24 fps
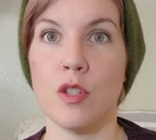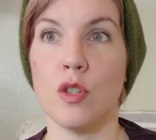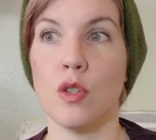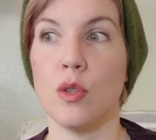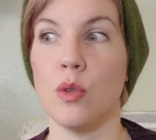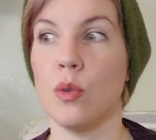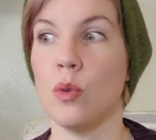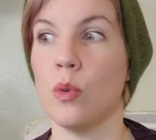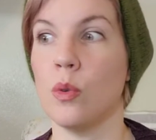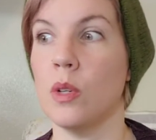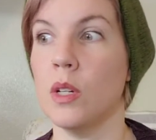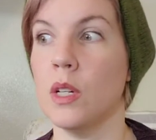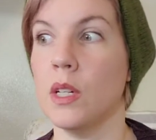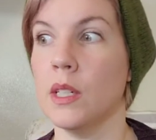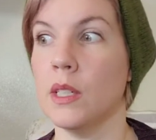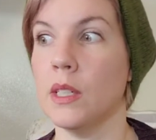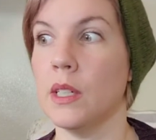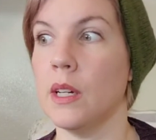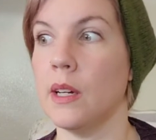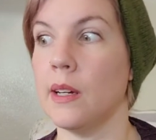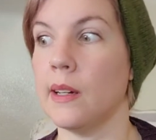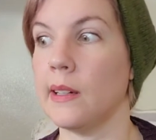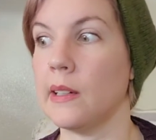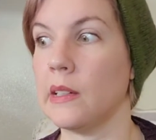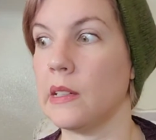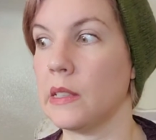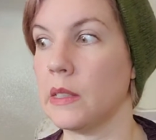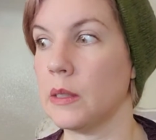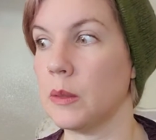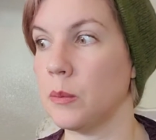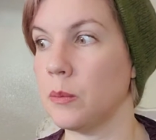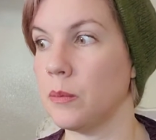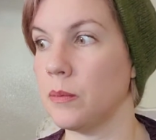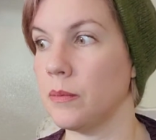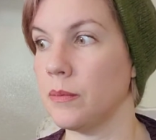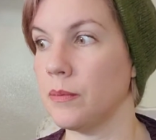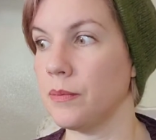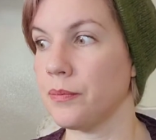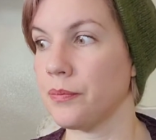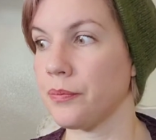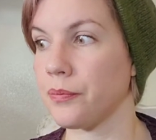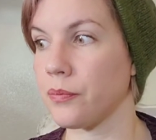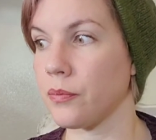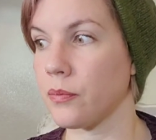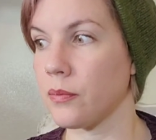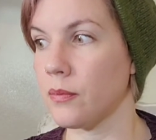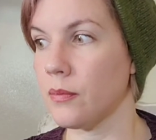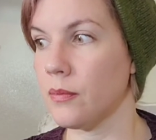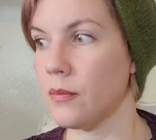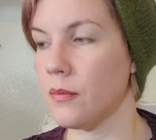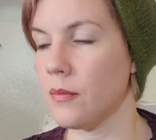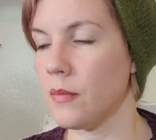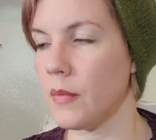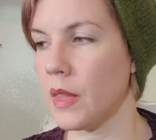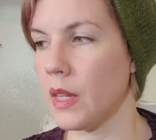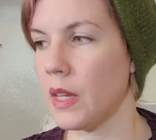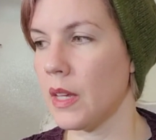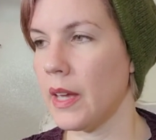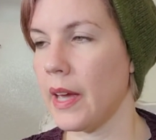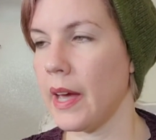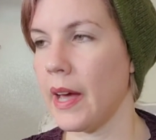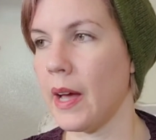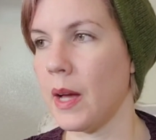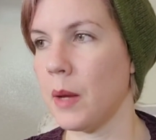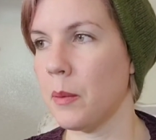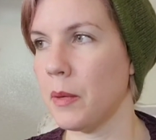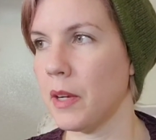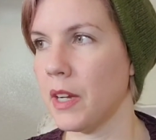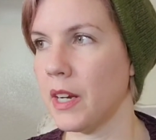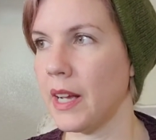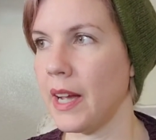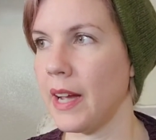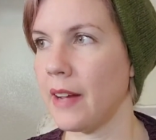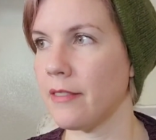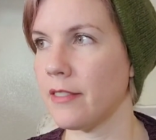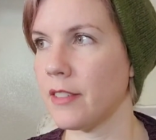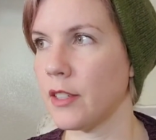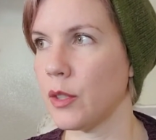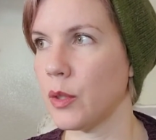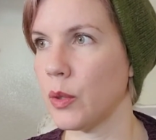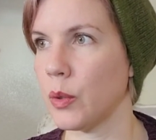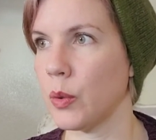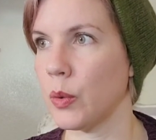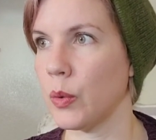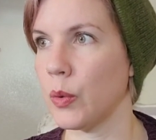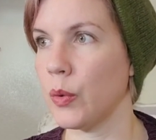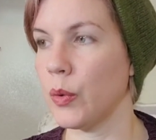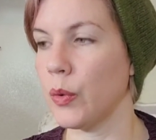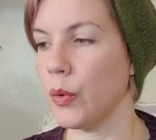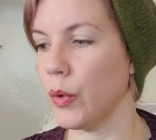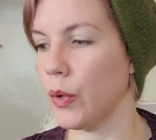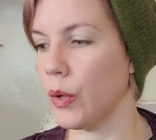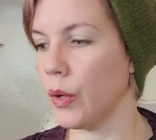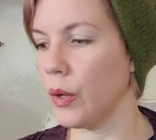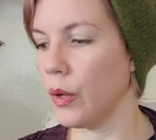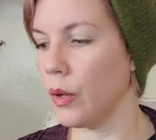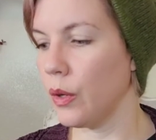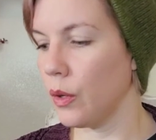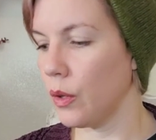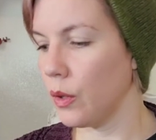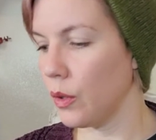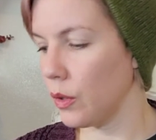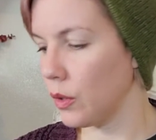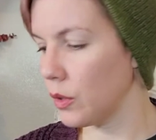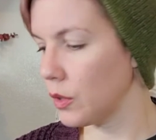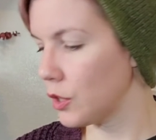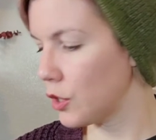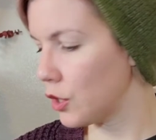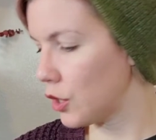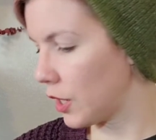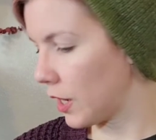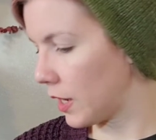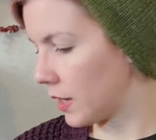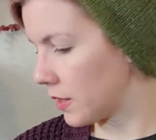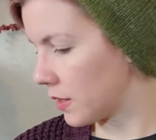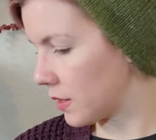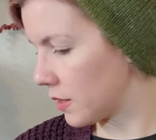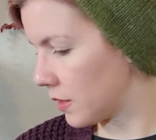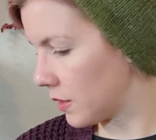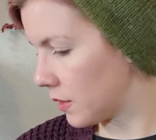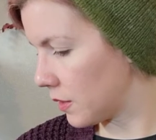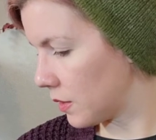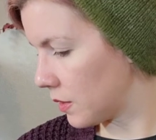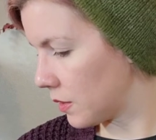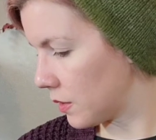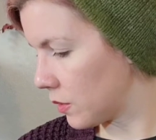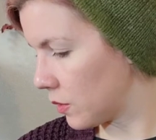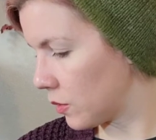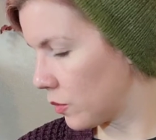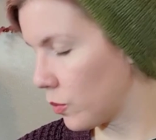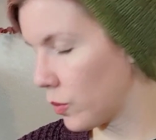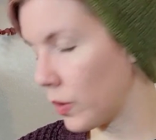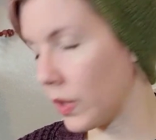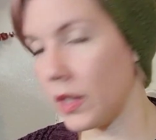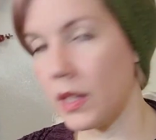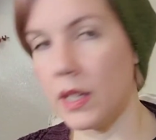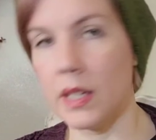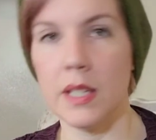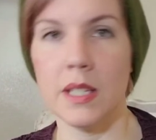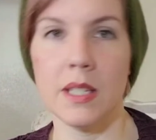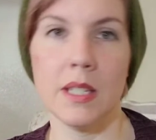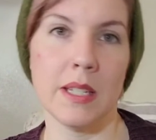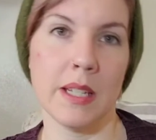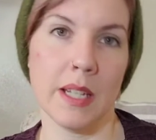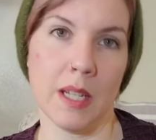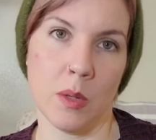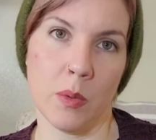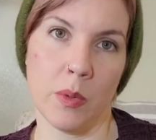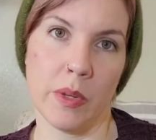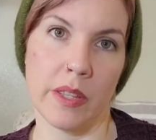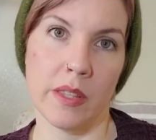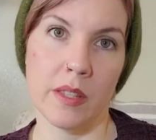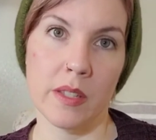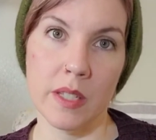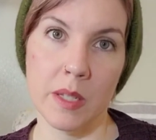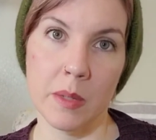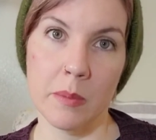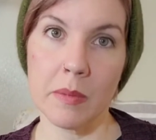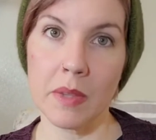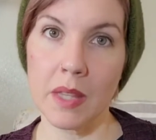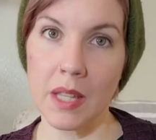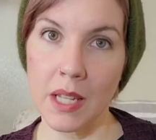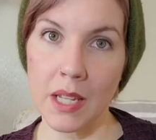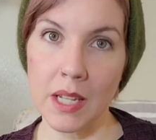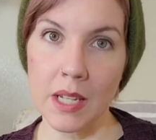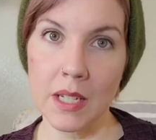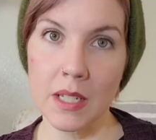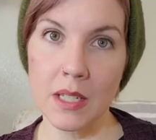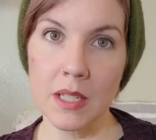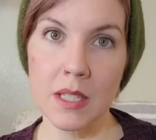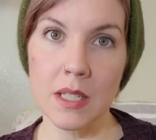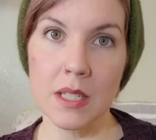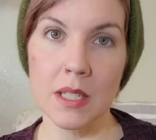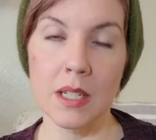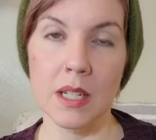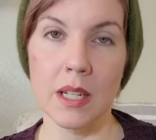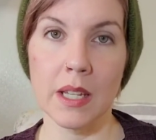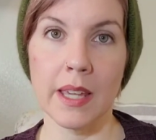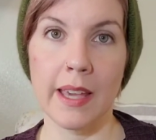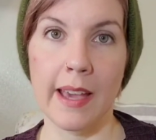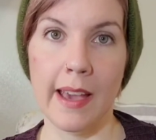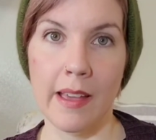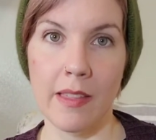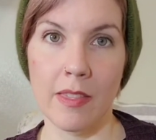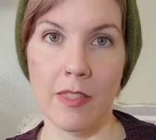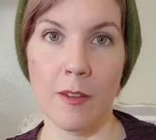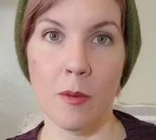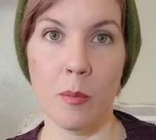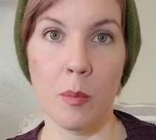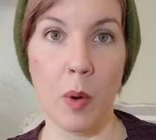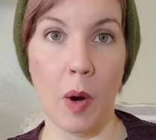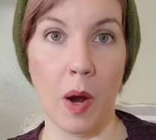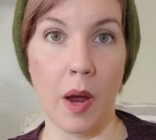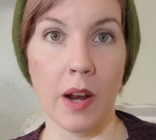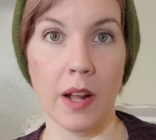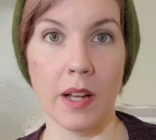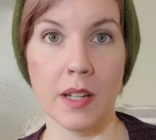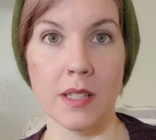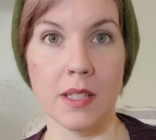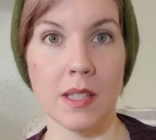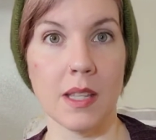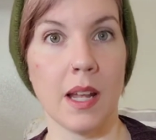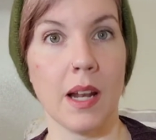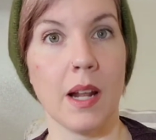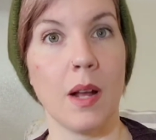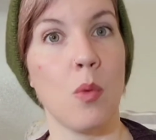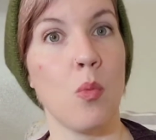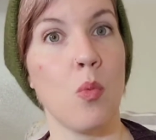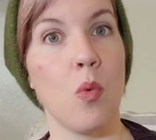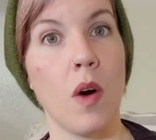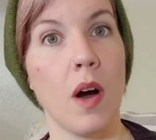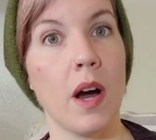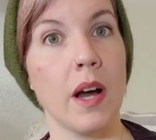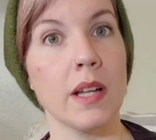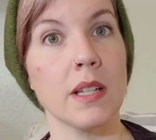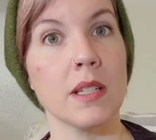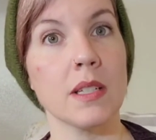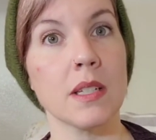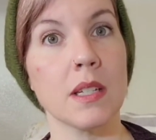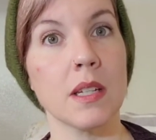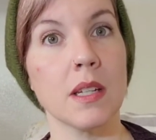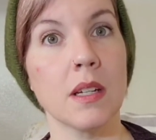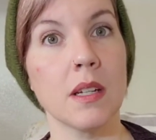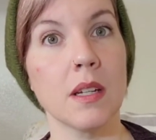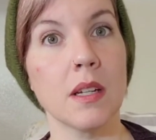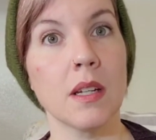to, I'm gonna have to just really stick with some things to get the products that I want